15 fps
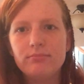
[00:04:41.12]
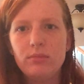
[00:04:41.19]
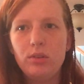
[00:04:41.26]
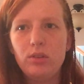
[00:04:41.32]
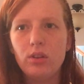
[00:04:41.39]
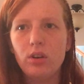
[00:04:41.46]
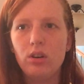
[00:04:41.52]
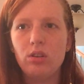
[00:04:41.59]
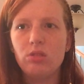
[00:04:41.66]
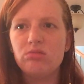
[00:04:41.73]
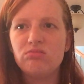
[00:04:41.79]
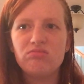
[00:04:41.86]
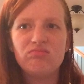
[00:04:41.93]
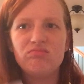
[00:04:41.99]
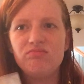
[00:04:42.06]
So
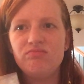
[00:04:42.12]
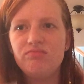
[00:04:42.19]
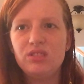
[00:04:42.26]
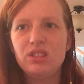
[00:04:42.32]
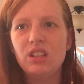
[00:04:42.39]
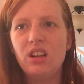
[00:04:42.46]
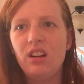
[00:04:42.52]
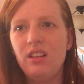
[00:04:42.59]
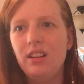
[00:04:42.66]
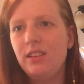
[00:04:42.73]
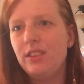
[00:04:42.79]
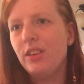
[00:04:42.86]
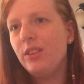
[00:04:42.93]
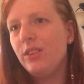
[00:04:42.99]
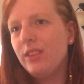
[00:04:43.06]
it's not, as
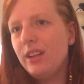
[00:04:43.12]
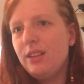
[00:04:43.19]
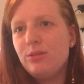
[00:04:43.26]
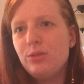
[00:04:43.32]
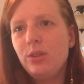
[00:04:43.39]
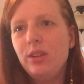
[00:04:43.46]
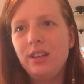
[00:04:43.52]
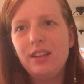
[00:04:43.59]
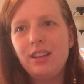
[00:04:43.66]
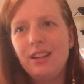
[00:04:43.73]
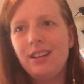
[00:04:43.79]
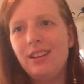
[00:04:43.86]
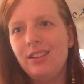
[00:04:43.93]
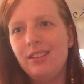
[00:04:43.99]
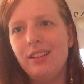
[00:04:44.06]
long as I drink
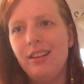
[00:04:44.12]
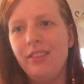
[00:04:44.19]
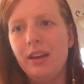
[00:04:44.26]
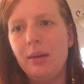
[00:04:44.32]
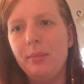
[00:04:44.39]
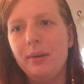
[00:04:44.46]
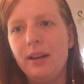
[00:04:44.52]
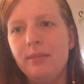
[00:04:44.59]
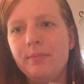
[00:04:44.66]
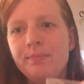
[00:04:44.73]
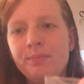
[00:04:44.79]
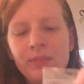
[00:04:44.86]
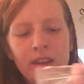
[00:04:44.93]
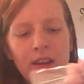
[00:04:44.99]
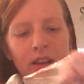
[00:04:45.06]
it, it's not that bad.
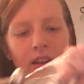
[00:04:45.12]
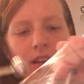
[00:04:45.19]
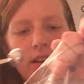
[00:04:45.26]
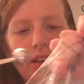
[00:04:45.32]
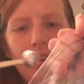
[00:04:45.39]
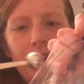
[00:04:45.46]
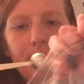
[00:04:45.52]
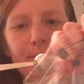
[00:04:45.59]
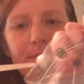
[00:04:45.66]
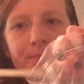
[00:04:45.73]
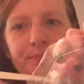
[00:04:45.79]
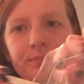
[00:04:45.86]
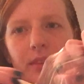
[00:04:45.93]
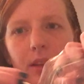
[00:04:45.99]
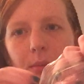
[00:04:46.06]

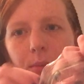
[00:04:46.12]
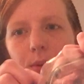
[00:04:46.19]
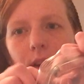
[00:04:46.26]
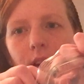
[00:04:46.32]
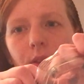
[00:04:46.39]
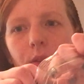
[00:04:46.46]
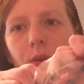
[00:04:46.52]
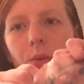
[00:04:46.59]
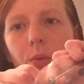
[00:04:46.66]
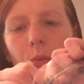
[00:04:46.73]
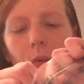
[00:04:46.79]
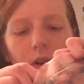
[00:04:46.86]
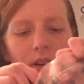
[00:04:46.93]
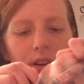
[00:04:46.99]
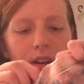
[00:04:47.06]
Yep, so I do
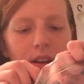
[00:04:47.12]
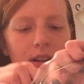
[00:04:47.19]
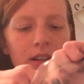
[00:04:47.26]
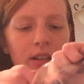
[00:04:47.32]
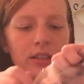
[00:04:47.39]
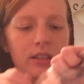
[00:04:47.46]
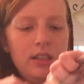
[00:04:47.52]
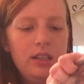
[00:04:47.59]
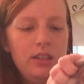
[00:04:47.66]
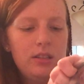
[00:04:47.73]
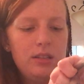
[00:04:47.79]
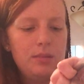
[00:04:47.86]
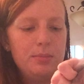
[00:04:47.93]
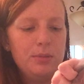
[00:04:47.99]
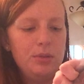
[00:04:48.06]
1
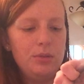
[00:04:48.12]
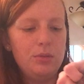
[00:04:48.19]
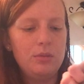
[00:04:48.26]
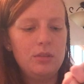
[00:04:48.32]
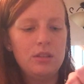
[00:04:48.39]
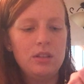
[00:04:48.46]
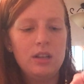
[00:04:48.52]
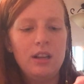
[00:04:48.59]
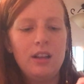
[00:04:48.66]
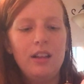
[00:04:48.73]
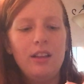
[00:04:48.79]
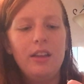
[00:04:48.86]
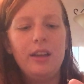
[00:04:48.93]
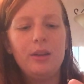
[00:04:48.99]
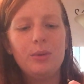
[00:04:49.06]
teaspoon,
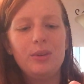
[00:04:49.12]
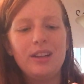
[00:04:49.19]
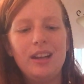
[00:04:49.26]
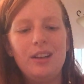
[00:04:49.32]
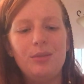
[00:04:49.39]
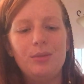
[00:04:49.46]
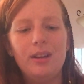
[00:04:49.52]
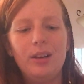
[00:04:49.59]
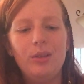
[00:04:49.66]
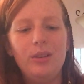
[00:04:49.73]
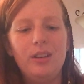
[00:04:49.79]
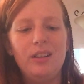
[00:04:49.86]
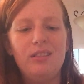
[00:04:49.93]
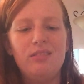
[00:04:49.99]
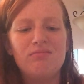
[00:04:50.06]
like one kind of
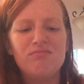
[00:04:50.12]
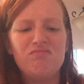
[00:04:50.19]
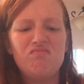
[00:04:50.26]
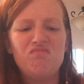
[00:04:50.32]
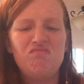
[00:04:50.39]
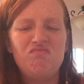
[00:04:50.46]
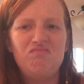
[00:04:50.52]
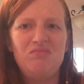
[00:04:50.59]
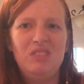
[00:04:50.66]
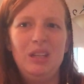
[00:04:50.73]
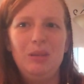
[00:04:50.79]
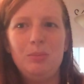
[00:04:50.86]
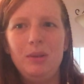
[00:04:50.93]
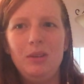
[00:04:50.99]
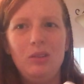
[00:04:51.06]
rounded
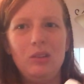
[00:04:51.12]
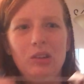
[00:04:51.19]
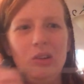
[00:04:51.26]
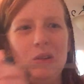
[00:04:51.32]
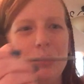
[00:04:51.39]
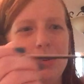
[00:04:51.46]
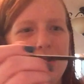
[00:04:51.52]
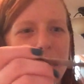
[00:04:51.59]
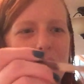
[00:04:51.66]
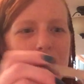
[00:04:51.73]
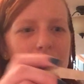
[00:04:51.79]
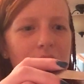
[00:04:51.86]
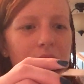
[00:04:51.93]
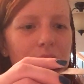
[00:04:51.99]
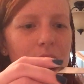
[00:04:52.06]
heaping teaspoon of
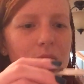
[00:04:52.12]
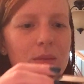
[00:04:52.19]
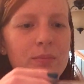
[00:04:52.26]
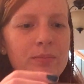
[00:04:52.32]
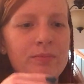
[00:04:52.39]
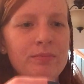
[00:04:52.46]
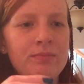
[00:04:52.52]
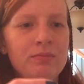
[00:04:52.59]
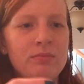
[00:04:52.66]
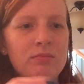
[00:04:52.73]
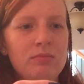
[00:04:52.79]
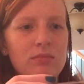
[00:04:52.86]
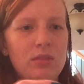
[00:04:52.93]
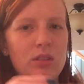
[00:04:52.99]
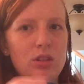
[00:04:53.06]
this.
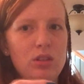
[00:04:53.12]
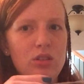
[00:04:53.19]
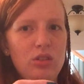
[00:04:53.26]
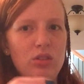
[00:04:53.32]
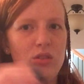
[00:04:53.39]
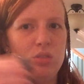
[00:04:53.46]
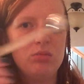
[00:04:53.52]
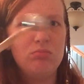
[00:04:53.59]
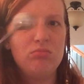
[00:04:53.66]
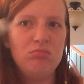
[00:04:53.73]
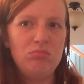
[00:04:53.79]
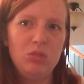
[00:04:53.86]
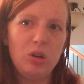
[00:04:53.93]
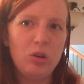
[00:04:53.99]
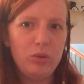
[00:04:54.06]
It just
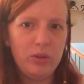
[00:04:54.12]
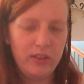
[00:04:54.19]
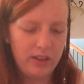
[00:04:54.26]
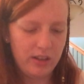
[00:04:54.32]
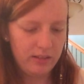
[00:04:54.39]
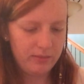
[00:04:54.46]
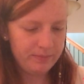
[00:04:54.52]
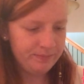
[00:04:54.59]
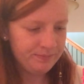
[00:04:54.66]
goes in that.